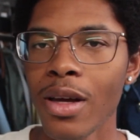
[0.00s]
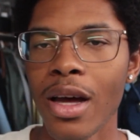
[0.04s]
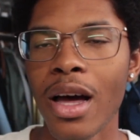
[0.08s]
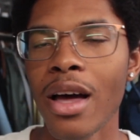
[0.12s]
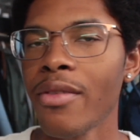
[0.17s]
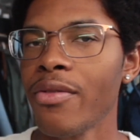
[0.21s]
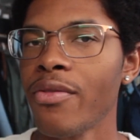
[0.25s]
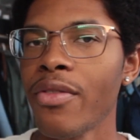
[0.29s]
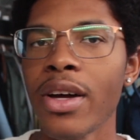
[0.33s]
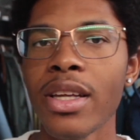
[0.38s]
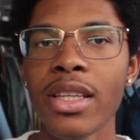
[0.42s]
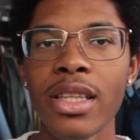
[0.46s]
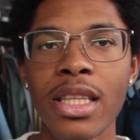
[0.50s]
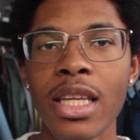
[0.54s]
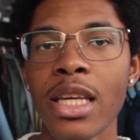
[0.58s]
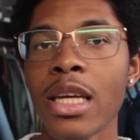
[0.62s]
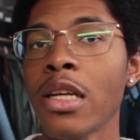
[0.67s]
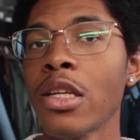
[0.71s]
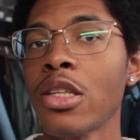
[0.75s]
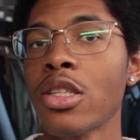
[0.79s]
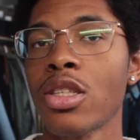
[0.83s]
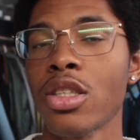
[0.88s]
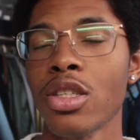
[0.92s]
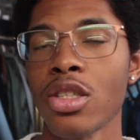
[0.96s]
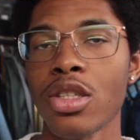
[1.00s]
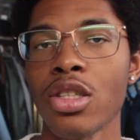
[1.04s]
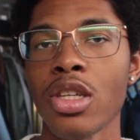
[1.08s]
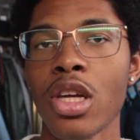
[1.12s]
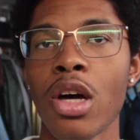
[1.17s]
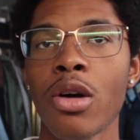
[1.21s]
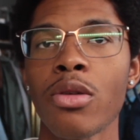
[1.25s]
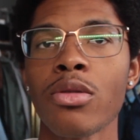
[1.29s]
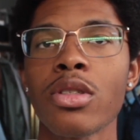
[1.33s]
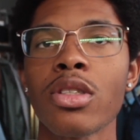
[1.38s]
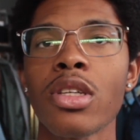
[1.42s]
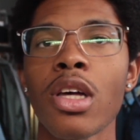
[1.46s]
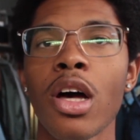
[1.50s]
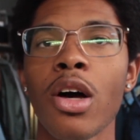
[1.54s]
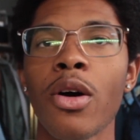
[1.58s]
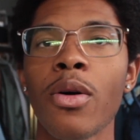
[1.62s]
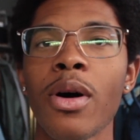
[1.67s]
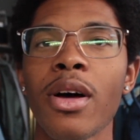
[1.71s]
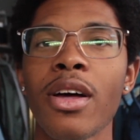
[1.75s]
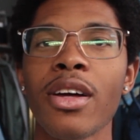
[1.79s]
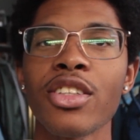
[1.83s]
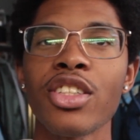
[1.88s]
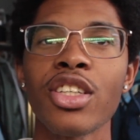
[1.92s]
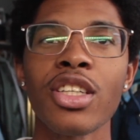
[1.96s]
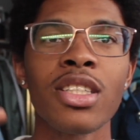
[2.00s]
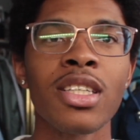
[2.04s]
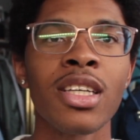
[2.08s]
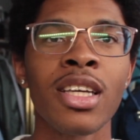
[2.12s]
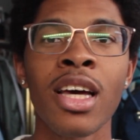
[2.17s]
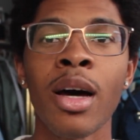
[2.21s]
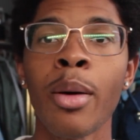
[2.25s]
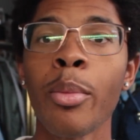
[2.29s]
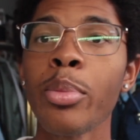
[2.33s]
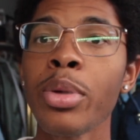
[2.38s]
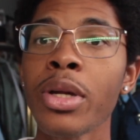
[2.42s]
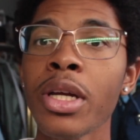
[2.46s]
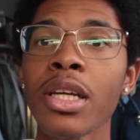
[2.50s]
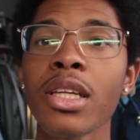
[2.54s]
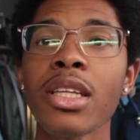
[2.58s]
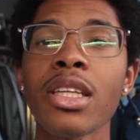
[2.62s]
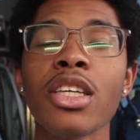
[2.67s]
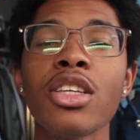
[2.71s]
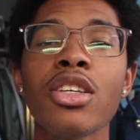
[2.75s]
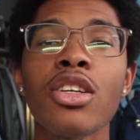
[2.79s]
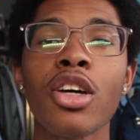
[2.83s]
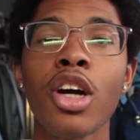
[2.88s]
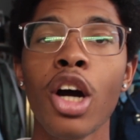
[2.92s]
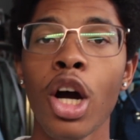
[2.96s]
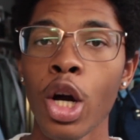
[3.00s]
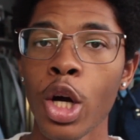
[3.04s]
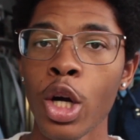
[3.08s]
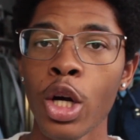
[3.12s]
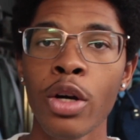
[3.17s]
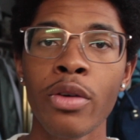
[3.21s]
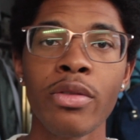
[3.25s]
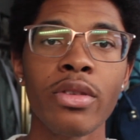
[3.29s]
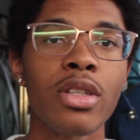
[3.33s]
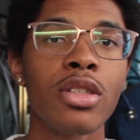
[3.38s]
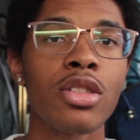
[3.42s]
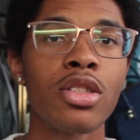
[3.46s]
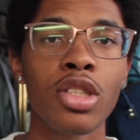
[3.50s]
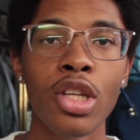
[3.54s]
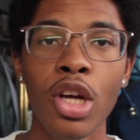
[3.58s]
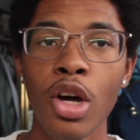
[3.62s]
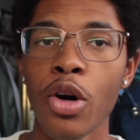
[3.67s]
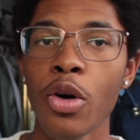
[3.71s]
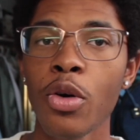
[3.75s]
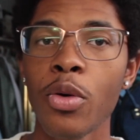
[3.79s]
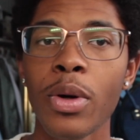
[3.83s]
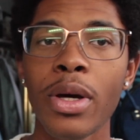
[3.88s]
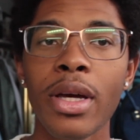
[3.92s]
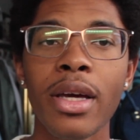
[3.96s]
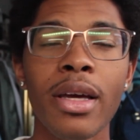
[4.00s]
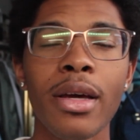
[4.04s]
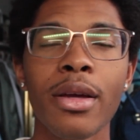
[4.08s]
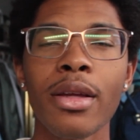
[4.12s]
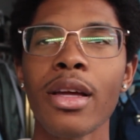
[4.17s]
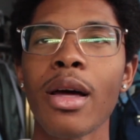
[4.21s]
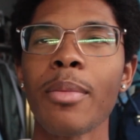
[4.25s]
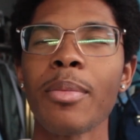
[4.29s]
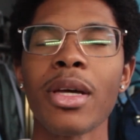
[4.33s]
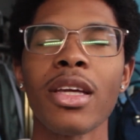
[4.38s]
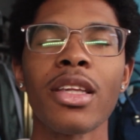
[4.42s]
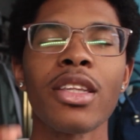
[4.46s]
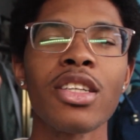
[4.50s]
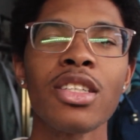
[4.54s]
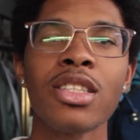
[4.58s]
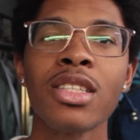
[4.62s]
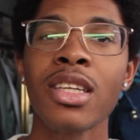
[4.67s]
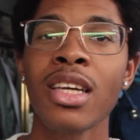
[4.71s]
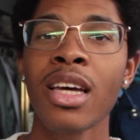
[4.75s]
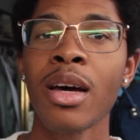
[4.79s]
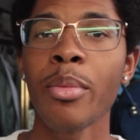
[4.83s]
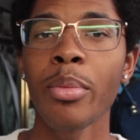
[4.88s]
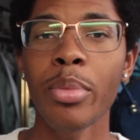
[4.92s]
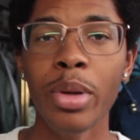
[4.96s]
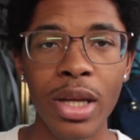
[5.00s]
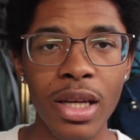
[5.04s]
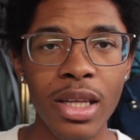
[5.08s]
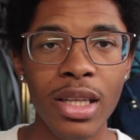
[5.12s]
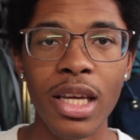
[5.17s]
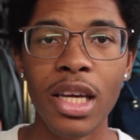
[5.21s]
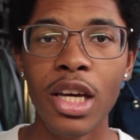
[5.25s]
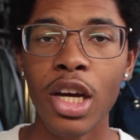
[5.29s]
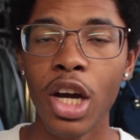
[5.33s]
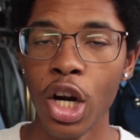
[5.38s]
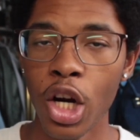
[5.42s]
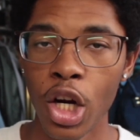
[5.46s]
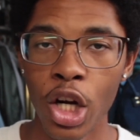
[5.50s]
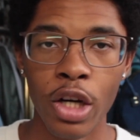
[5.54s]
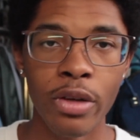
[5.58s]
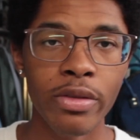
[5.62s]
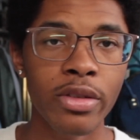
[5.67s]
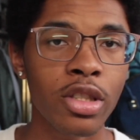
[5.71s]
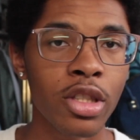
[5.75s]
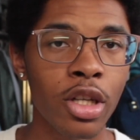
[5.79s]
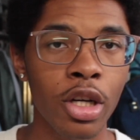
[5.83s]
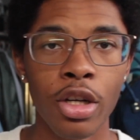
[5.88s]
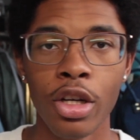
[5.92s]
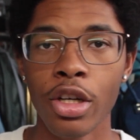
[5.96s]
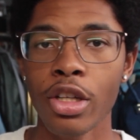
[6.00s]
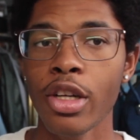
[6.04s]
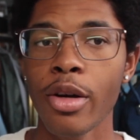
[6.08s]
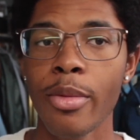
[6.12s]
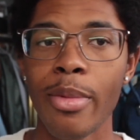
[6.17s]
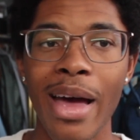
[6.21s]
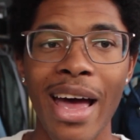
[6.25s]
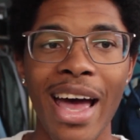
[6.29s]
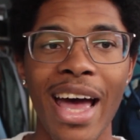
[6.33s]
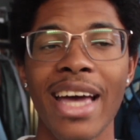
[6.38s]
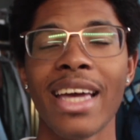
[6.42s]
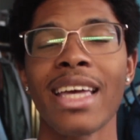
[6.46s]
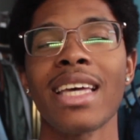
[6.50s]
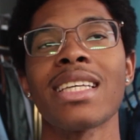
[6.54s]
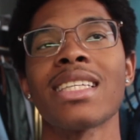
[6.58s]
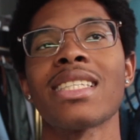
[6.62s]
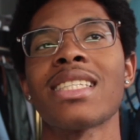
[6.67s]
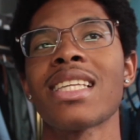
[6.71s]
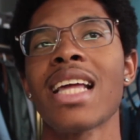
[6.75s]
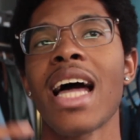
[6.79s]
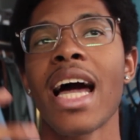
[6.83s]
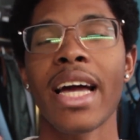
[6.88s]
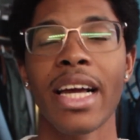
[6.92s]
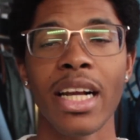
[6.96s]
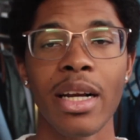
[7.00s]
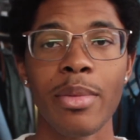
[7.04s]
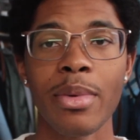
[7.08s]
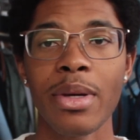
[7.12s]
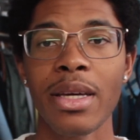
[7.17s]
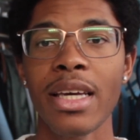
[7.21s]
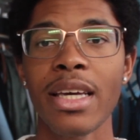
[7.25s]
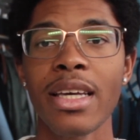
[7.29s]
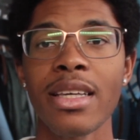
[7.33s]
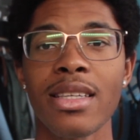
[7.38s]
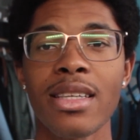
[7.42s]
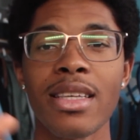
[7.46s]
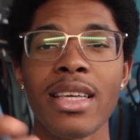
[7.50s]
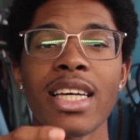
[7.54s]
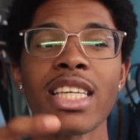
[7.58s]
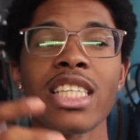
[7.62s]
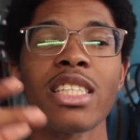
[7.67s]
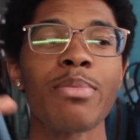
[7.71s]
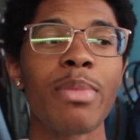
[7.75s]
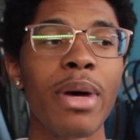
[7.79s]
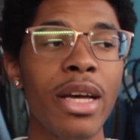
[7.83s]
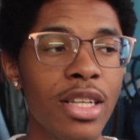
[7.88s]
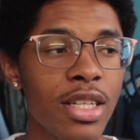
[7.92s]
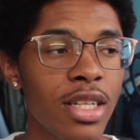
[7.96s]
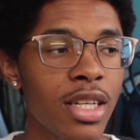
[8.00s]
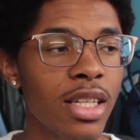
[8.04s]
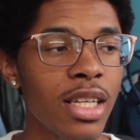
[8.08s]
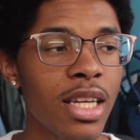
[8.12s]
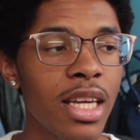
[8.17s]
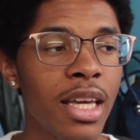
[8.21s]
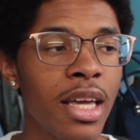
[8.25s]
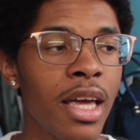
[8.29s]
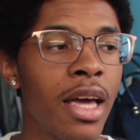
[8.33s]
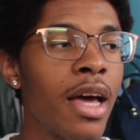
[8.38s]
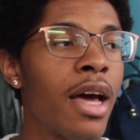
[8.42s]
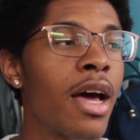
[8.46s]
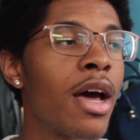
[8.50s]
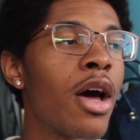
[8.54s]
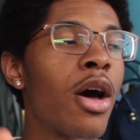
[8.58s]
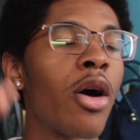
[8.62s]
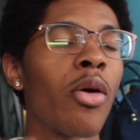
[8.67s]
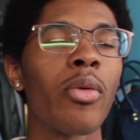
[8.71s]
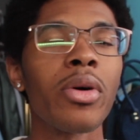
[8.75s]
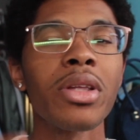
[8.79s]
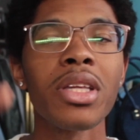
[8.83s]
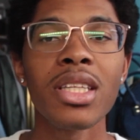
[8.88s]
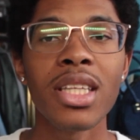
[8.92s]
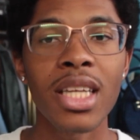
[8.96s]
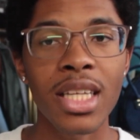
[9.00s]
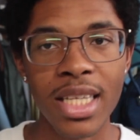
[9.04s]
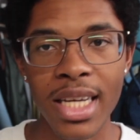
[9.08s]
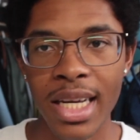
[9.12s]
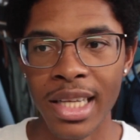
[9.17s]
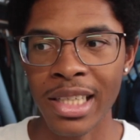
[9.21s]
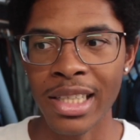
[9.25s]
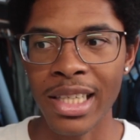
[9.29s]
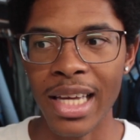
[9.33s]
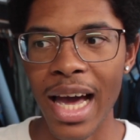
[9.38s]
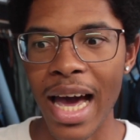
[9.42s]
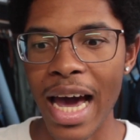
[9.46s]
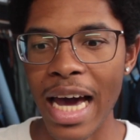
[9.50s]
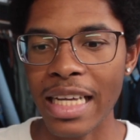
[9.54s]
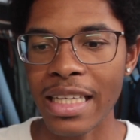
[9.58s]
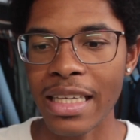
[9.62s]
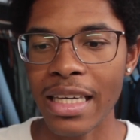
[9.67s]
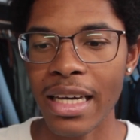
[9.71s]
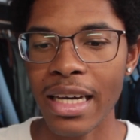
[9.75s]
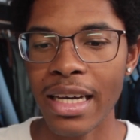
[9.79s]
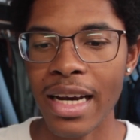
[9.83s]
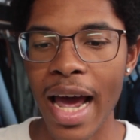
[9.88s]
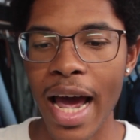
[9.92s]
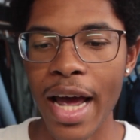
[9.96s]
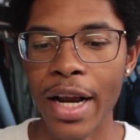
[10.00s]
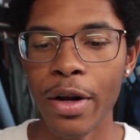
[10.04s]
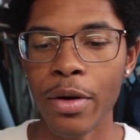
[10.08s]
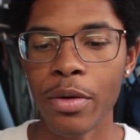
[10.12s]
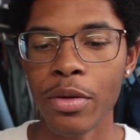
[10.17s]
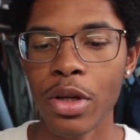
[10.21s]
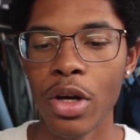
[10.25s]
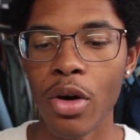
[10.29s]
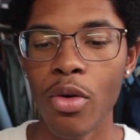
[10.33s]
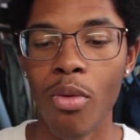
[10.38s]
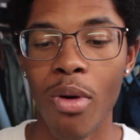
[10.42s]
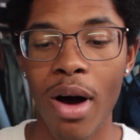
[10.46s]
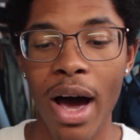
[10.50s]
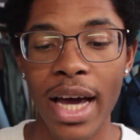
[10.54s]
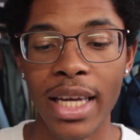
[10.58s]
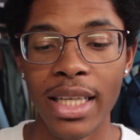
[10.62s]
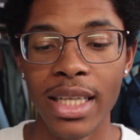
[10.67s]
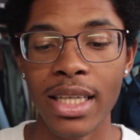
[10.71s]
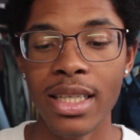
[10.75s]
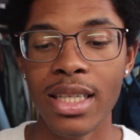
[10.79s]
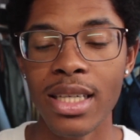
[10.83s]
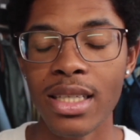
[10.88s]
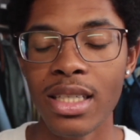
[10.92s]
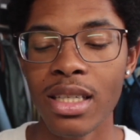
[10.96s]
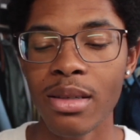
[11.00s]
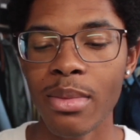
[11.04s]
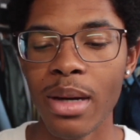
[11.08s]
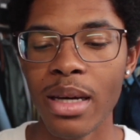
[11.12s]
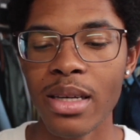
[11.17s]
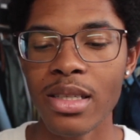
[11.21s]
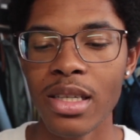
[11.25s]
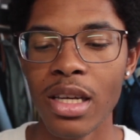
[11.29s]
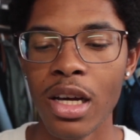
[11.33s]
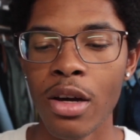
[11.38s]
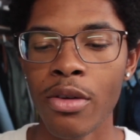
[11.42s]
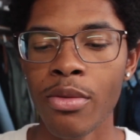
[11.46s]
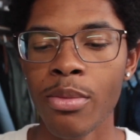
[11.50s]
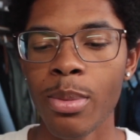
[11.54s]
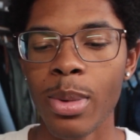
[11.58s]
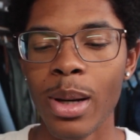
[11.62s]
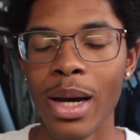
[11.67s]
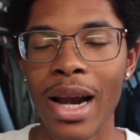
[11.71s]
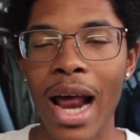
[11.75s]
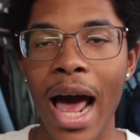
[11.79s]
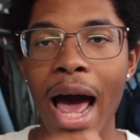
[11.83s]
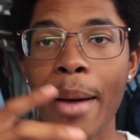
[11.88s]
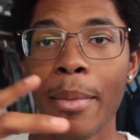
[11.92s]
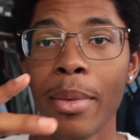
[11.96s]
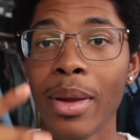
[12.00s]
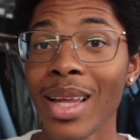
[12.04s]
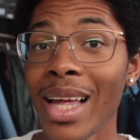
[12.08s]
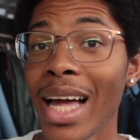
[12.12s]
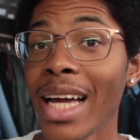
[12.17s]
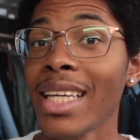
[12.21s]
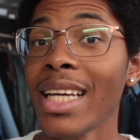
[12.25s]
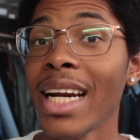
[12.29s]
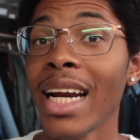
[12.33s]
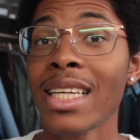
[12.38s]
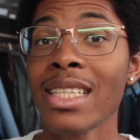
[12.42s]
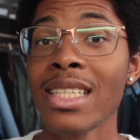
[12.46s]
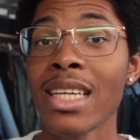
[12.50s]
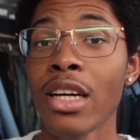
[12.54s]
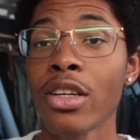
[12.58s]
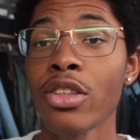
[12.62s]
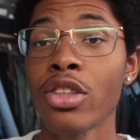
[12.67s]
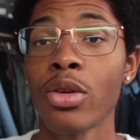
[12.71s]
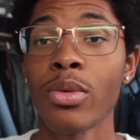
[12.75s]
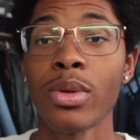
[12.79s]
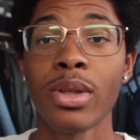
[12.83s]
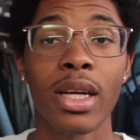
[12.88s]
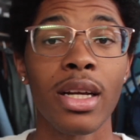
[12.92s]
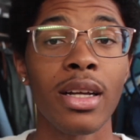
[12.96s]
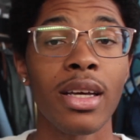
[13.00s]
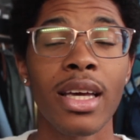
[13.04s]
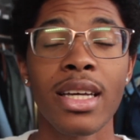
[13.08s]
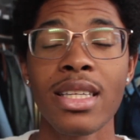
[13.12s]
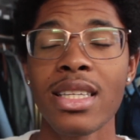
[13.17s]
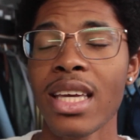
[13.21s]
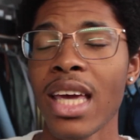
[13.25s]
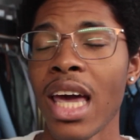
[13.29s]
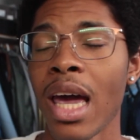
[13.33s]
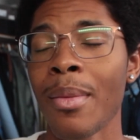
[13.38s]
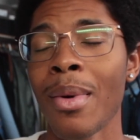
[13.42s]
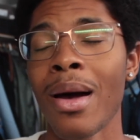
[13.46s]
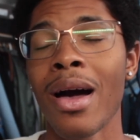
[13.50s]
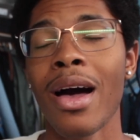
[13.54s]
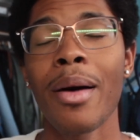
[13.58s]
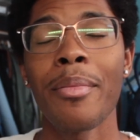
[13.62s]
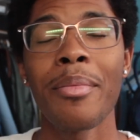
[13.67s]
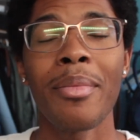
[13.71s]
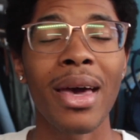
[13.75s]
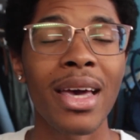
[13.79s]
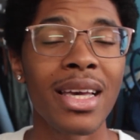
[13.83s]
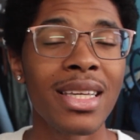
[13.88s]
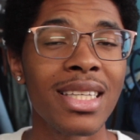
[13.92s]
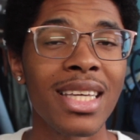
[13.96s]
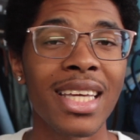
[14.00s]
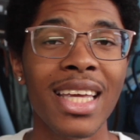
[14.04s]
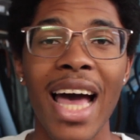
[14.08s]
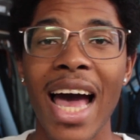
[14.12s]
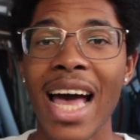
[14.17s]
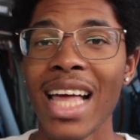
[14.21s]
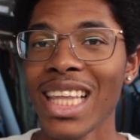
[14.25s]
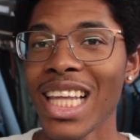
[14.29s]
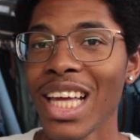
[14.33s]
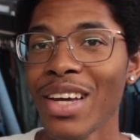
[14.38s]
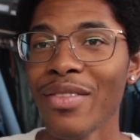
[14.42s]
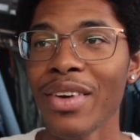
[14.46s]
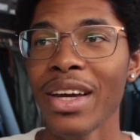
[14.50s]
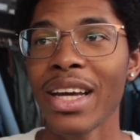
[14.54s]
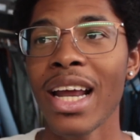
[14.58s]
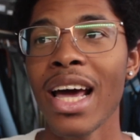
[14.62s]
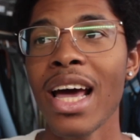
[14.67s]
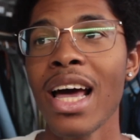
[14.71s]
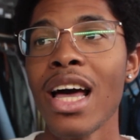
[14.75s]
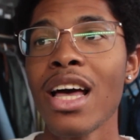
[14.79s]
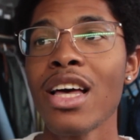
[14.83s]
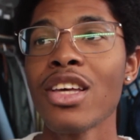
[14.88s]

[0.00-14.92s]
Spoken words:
a fun thing to sew. So just a completely curved sewing, just a completely curved circular bag is not gonna be easy, especially with the detailing that I did. I don't know why I did this to myself, but I'm glad that I stuck through and did it because it came out amazing. I love it.